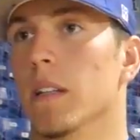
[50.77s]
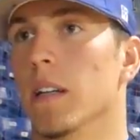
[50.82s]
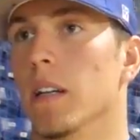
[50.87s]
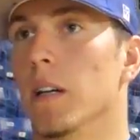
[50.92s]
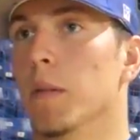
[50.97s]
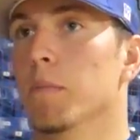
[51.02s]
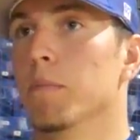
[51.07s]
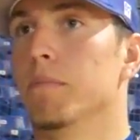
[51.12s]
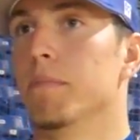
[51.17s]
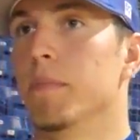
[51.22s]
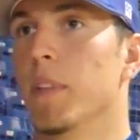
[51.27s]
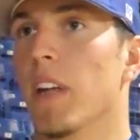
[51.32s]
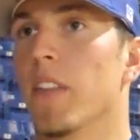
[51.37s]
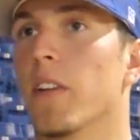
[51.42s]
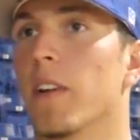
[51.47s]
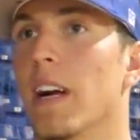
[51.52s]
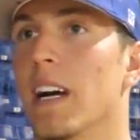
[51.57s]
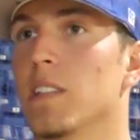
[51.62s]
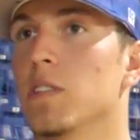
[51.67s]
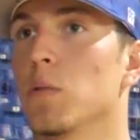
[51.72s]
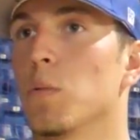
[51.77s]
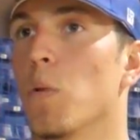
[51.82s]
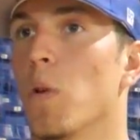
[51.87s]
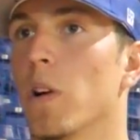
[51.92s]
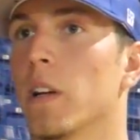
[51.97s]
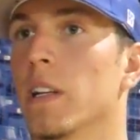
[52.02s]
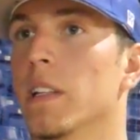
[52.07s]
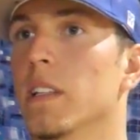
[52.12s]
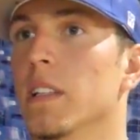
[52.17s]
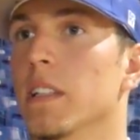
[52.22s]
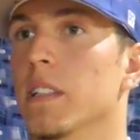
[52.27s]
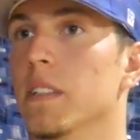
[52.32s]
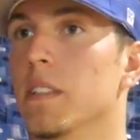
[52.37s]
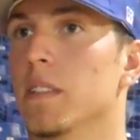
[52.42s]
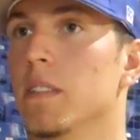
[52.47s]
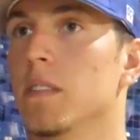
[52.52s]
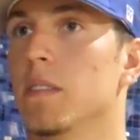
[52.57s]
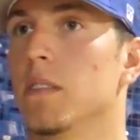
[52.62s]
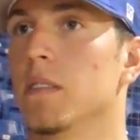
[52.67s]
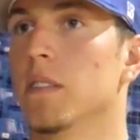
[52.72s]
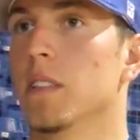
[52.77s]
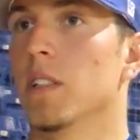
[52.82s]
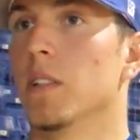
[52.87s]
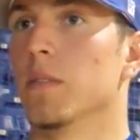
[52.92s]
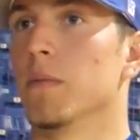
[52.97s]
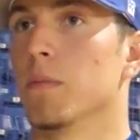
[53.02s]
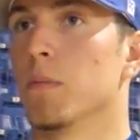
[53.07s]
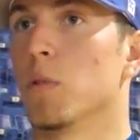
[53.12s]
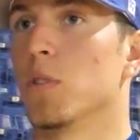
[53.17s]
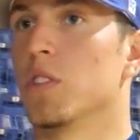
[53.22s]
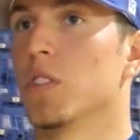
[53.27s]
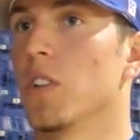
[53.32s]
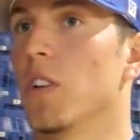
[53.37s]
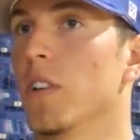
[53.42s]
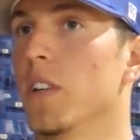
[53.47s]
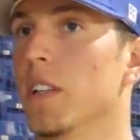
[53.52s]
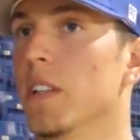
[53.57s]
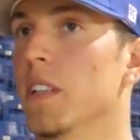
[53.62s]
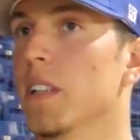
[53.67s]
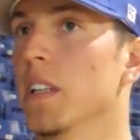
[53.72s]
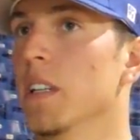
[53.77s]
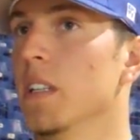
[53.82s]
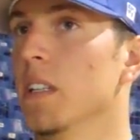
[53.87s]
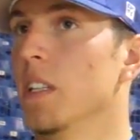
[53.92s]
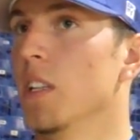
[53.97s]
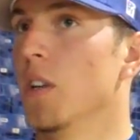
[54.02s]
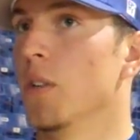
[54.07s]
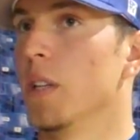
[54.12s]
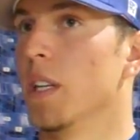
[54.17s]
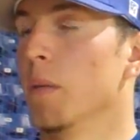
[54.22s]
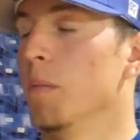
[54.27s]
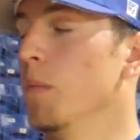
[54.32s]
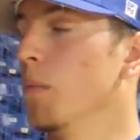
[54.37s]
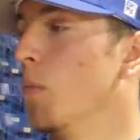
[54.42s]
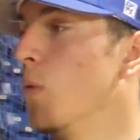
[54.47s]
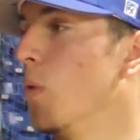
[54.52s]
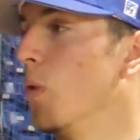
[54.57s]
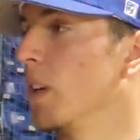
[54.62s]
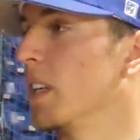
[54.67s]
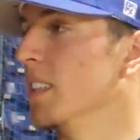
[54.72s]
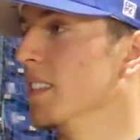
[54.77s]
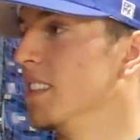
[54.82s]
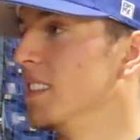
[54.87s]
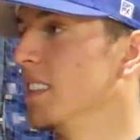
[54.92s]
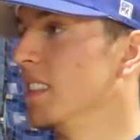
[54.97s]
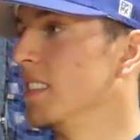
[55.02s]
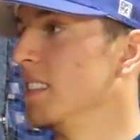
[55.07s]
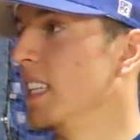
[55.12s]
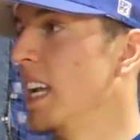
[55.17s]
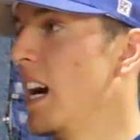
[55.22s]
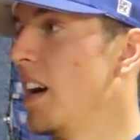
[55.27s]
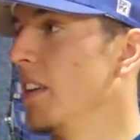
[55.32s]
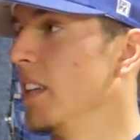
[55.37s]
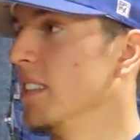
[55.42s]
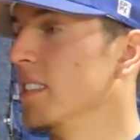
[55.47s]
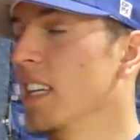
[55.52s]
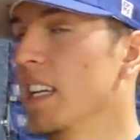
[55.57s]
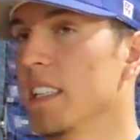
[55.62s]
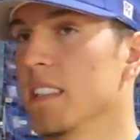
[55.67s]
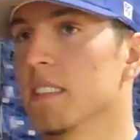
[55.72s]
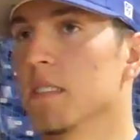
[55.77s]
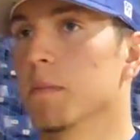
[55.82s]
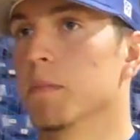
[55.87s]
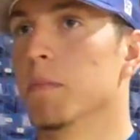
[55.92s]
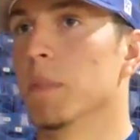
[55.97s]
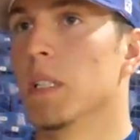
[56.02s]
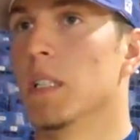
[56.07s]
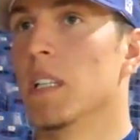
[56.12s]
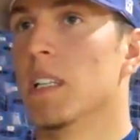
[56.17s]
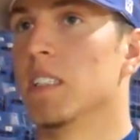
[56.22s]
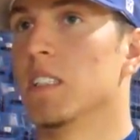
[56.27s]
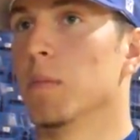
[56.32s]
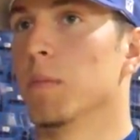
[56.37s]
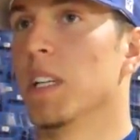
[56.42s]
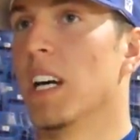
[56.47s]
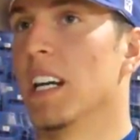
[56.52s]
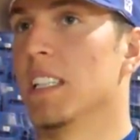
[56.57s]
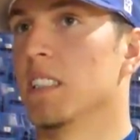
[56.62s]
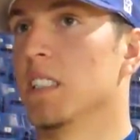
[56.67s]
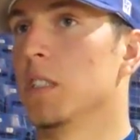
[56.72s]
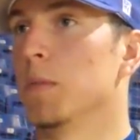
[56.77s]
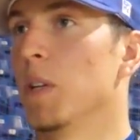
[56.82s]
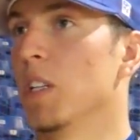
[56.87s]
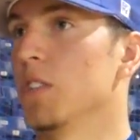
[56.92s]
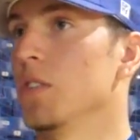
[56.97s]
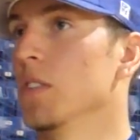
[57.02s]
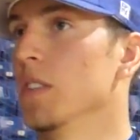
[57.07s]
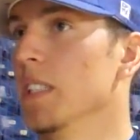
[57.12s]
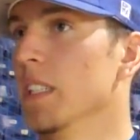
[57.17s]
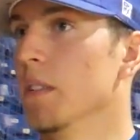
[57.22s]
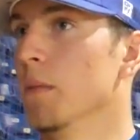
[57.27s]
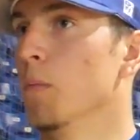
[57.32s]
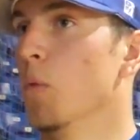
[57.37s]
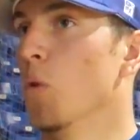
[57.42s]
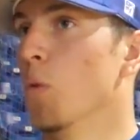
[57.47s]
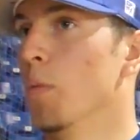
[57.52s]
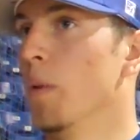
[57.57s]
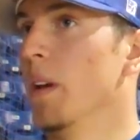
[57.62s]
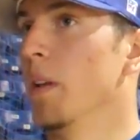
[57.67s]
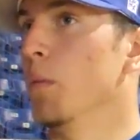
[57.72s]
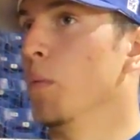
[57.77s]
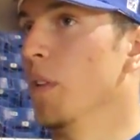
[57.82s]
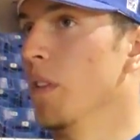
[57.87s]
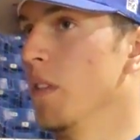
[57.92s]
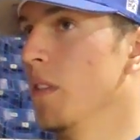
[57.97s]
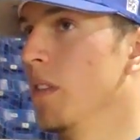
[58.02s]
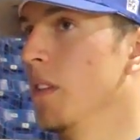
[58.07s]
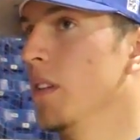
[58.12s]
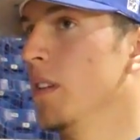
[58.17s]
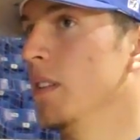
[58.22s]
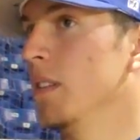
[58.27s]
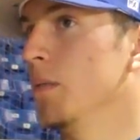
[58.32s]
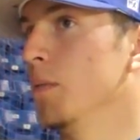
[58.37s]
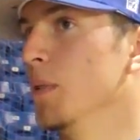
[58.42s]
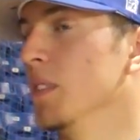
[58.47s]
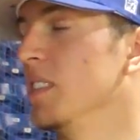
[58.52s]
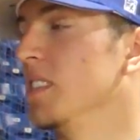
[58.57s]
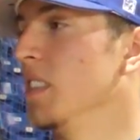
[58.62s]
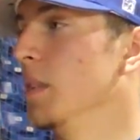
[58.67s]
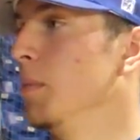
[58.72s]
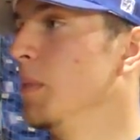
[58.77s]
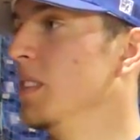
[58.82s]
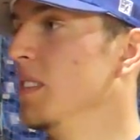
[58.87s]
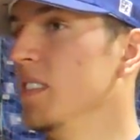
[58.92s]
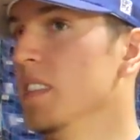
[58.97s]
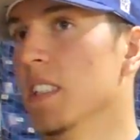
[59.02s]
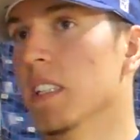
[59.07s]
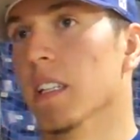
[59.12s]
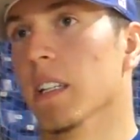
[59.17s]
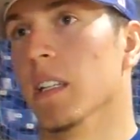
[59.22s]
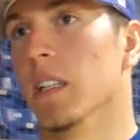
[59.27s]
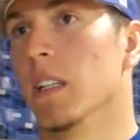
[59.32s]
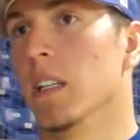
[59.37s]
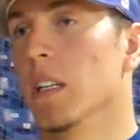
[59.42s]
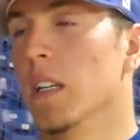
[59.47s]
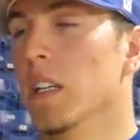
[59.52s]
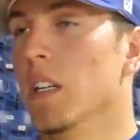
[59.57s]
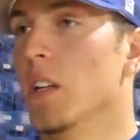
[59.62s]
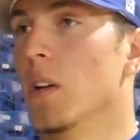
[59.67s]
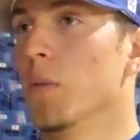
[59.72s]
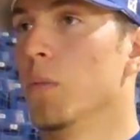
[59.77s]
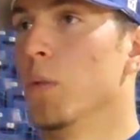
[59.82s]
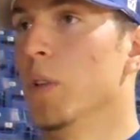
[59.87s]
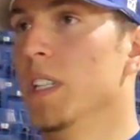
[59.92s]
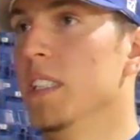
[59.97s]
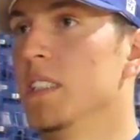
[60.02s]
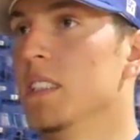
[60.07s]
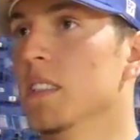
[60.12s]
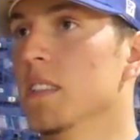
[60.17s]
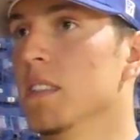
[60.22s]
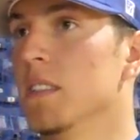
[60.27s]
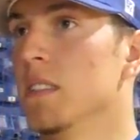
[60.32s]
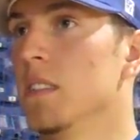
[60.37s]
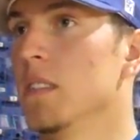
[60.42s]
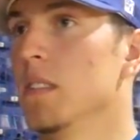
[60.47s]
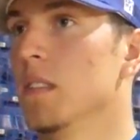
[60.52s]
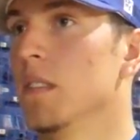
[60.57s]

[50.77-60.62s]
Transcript: um, the other guys are working and you know, we're starting to, you know, get more consistent outings out of some, some guys, especially in the bullpen with, with Simmons and, you know, Reese has